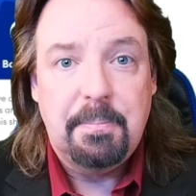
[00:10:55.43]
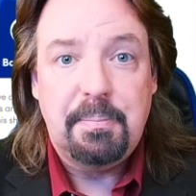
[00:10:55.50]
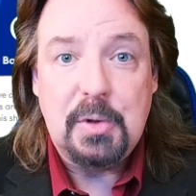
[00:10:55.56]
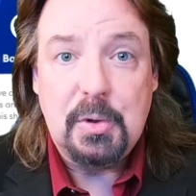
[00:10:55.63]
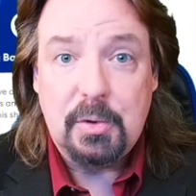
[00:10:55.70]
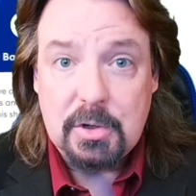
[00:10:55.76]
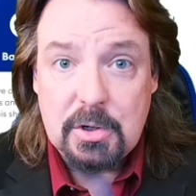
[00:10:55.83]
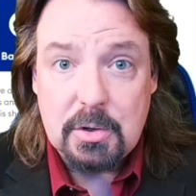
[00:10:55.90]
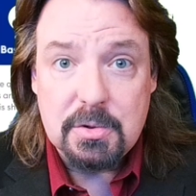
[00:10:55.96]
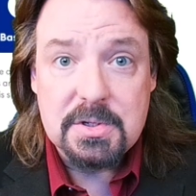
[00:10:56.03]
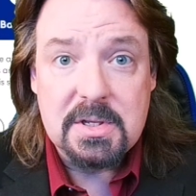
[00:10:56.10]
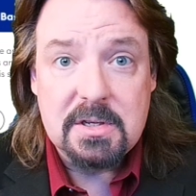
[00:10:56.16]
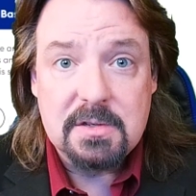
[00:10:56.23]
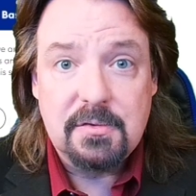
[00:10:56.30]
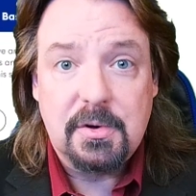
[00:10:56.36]
You can use
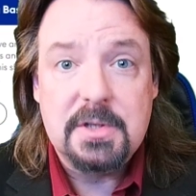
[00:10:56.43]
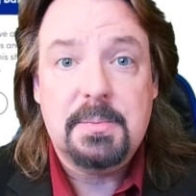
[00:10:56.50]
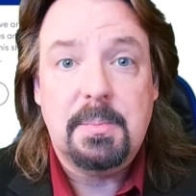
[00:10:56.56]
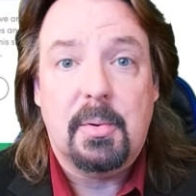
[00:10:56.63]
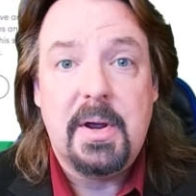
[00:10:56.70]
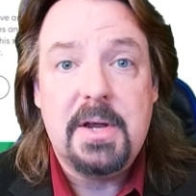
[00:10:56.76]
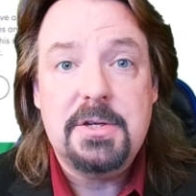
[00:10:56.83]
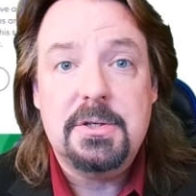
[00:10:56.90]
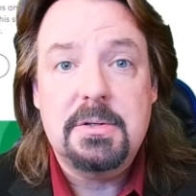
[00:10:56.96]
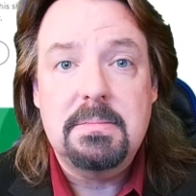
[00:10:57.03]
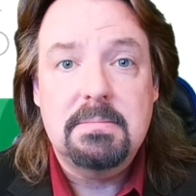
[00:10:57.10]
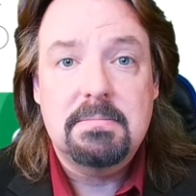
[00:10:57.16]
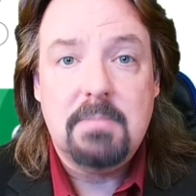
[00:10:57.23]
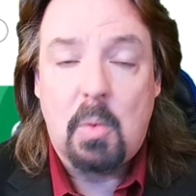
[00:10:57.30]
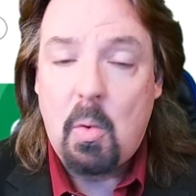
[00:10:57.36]
these for inspiration,
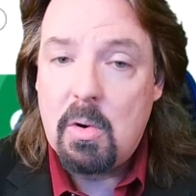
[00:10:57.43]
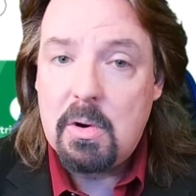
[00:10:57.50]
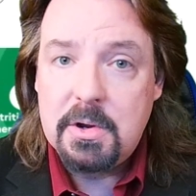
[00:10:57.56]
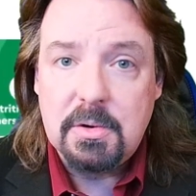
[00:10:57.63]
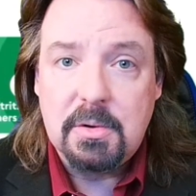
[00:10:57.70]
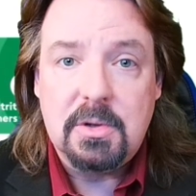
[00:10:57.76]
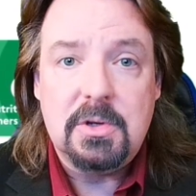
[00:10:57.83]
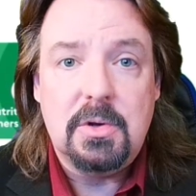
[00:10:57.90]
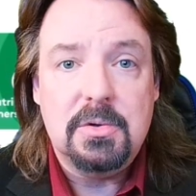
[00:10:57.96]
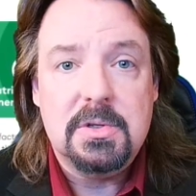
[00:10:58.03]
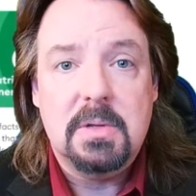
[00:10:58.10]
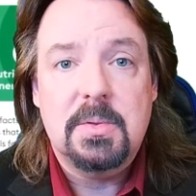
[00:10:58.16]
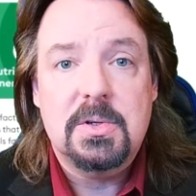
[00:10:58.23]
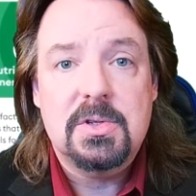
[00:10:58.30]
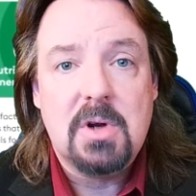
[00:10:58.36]
or you can use
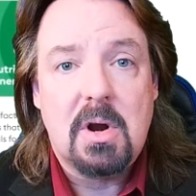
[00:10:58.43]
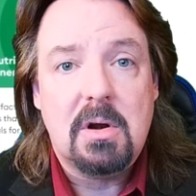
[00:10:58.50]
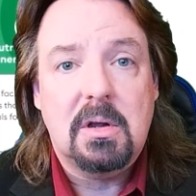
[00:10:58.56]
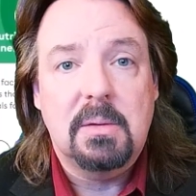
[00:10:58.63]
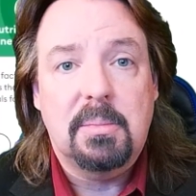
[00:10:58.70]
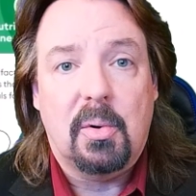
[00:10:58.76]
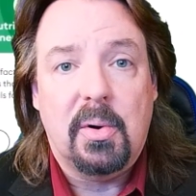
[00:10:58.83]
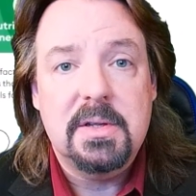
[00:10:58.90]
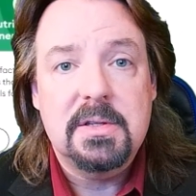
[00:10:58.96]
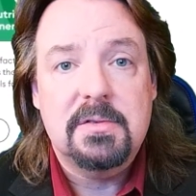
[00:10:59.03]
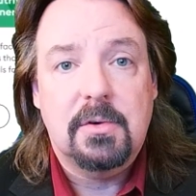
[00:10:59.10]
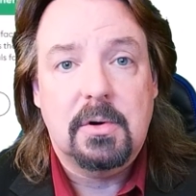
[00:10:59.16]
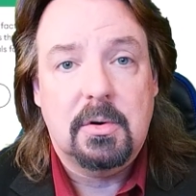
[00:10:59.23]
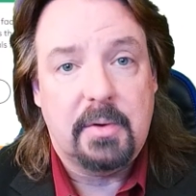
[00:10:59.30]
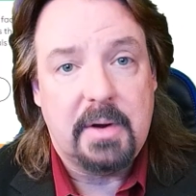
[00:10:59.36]
them as starting points
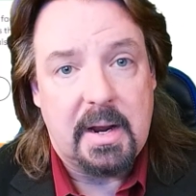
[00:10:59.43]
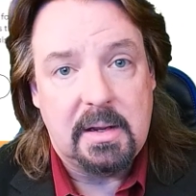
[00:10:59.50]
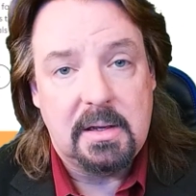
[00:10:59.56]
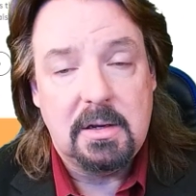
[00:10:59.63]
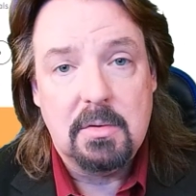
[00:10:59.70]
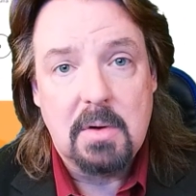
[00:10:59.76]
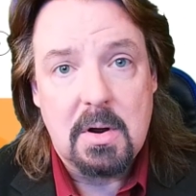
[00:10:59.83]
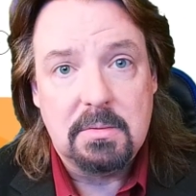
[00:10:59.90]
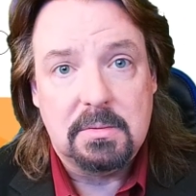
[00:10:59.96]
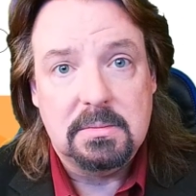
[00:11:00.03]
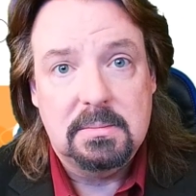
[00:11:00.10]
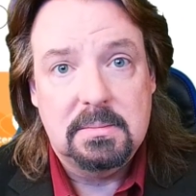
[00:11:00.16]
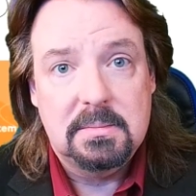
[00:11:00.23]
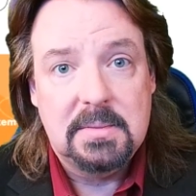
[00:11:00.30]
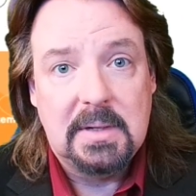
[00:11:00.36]
for creating your own.
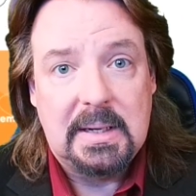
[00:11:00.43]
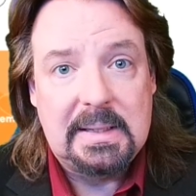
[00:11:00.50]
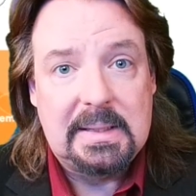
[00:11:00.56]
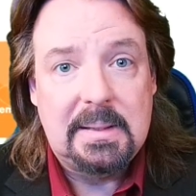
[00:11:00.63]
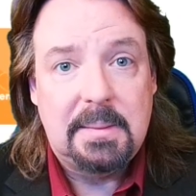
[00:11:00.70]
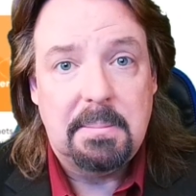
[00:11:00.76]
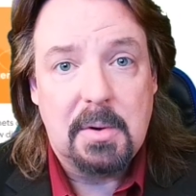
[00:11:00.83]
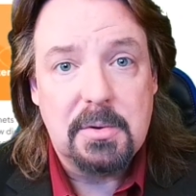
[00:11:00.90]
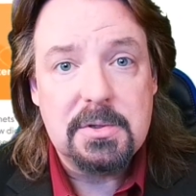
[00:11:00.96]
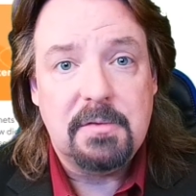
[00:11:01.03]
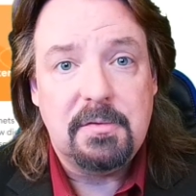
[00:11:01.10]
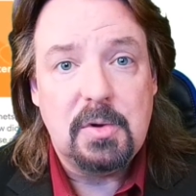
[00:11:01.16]
Most of